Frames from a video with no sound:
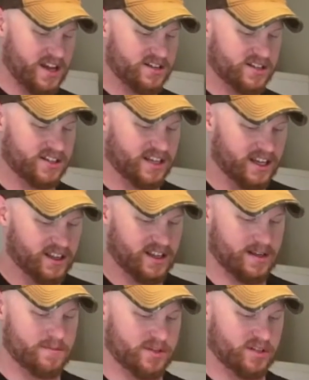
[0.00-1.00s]
and just get
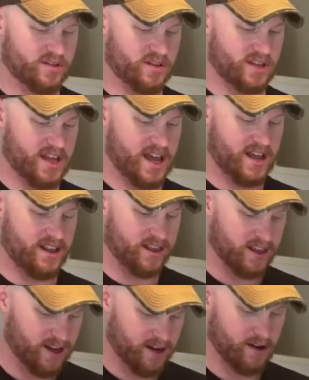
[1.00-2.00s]
them so
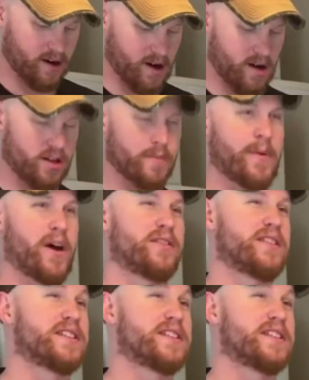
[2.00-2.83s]
that they are all about